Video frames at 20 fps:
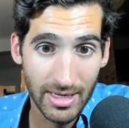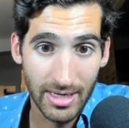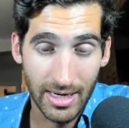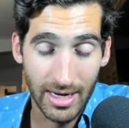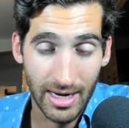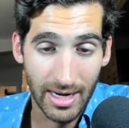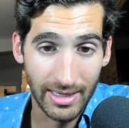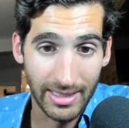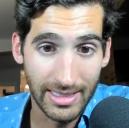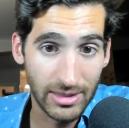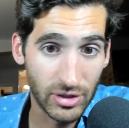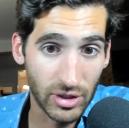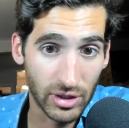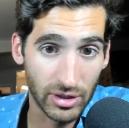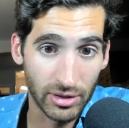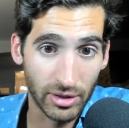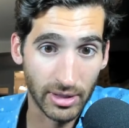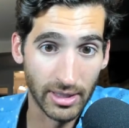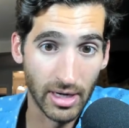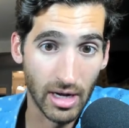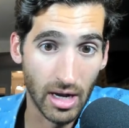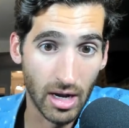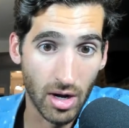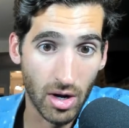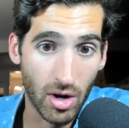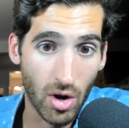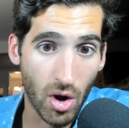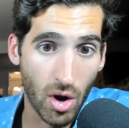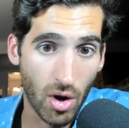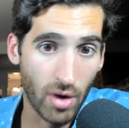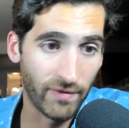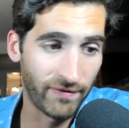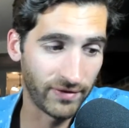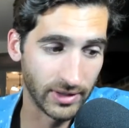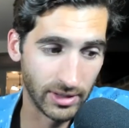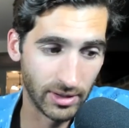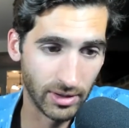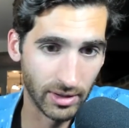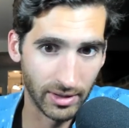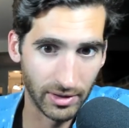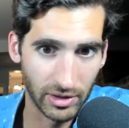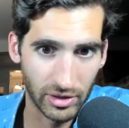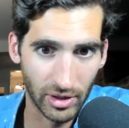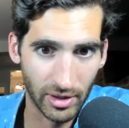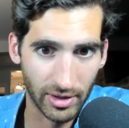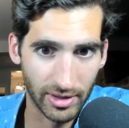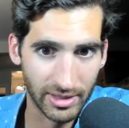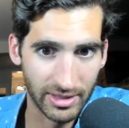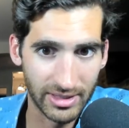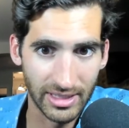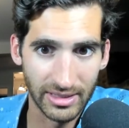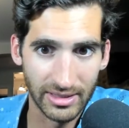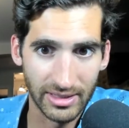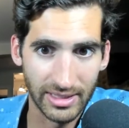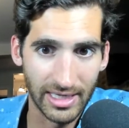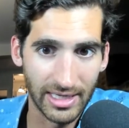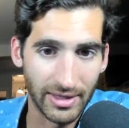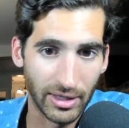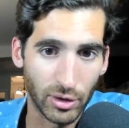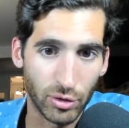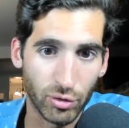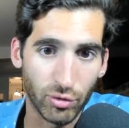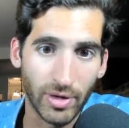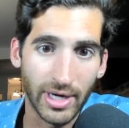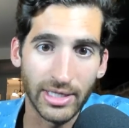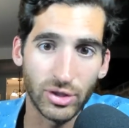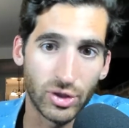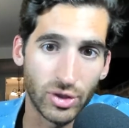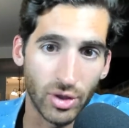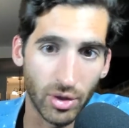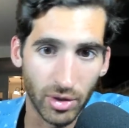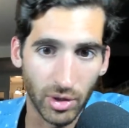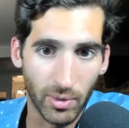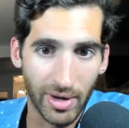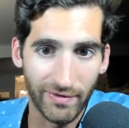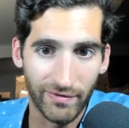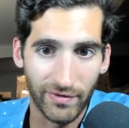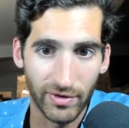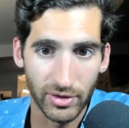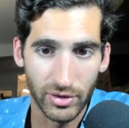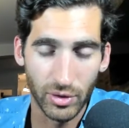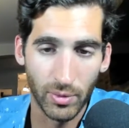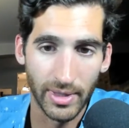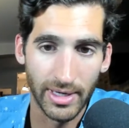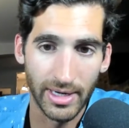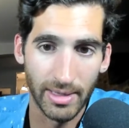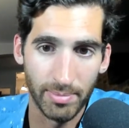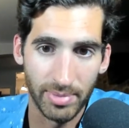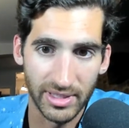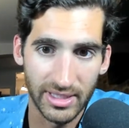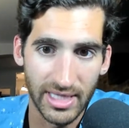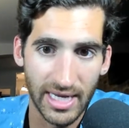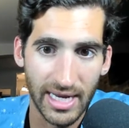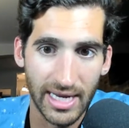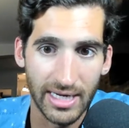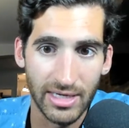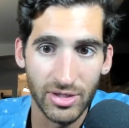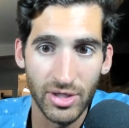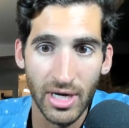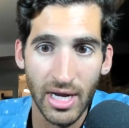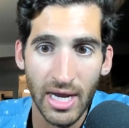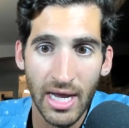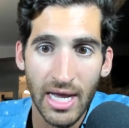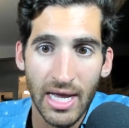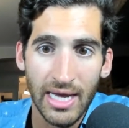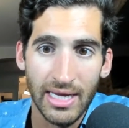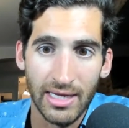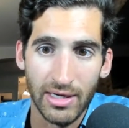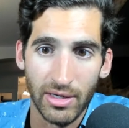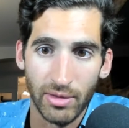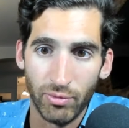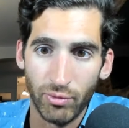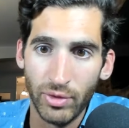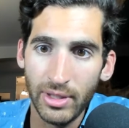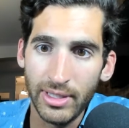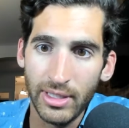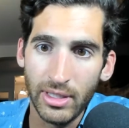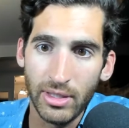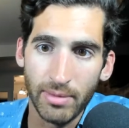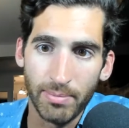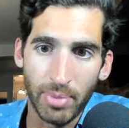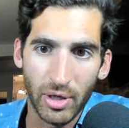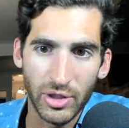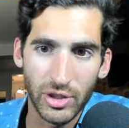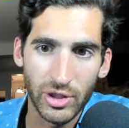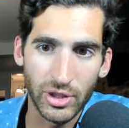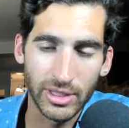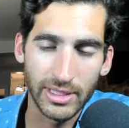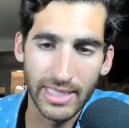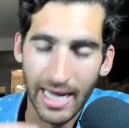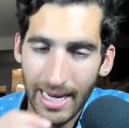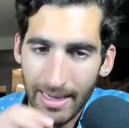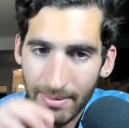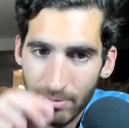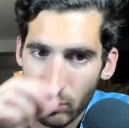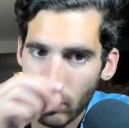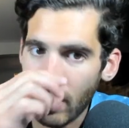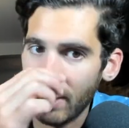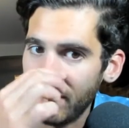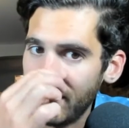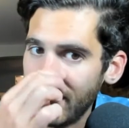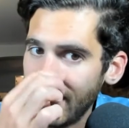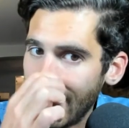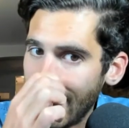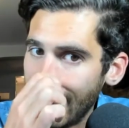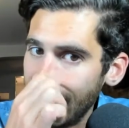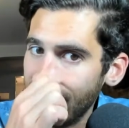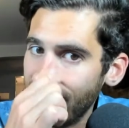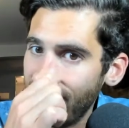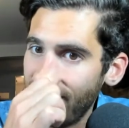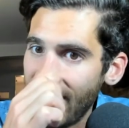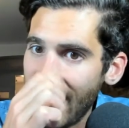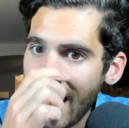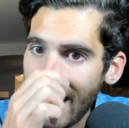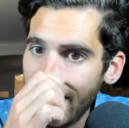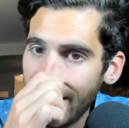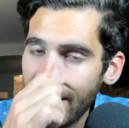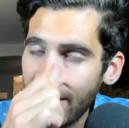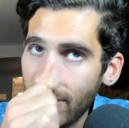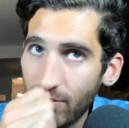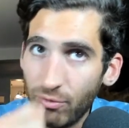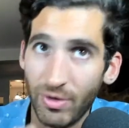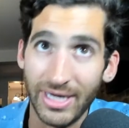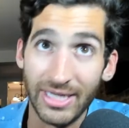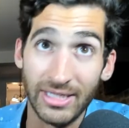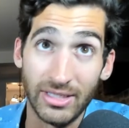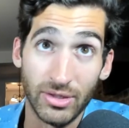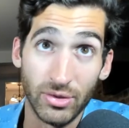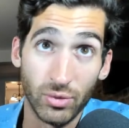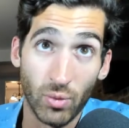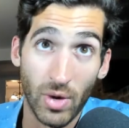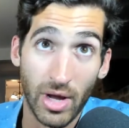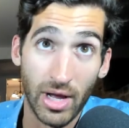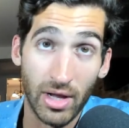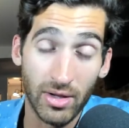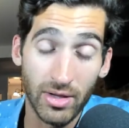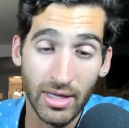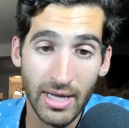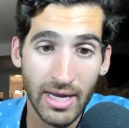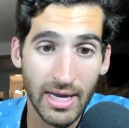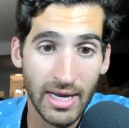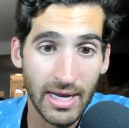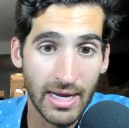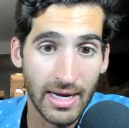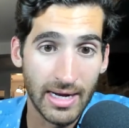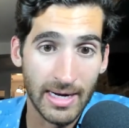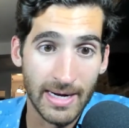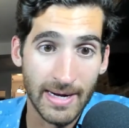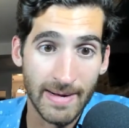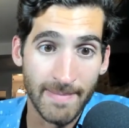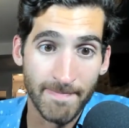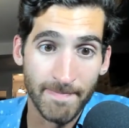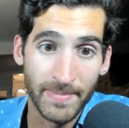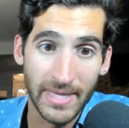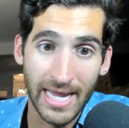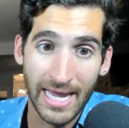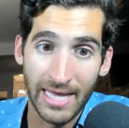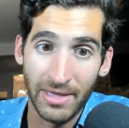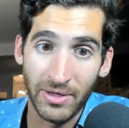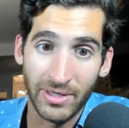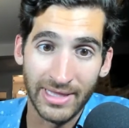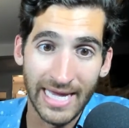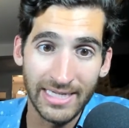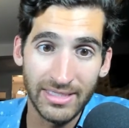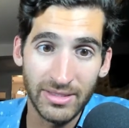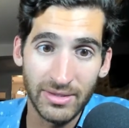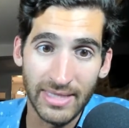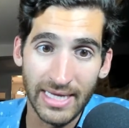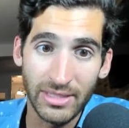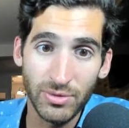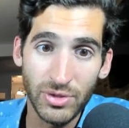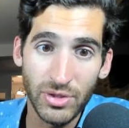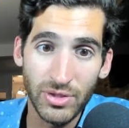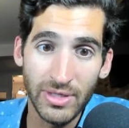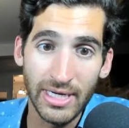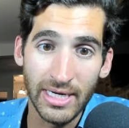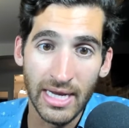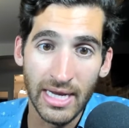he's just looking awfully good at the start of the season. He had a great solo effort to win at Bessage. He had a really good punchy time trial at the end of that race as well. And look, that's what you need.